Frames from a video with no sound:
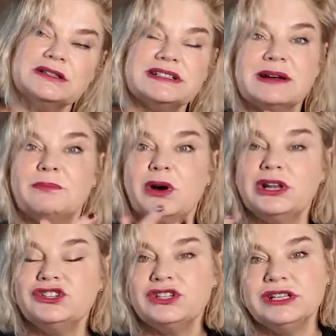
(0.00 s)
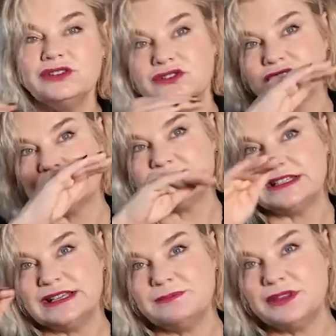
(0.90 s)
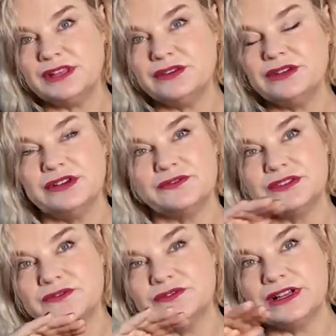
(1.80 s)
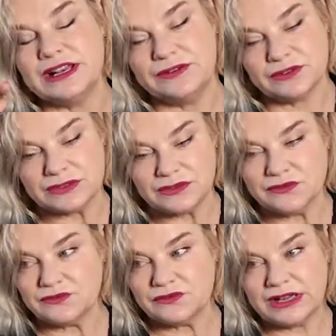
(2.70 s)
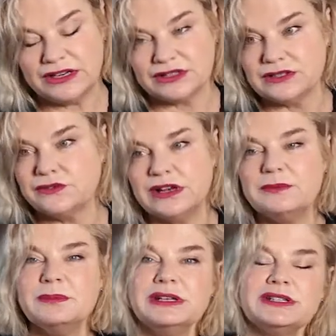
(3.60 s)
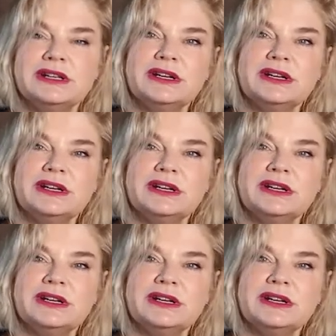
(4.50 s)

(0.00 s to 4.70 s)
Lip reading: typology, step theory of different levels of adult development.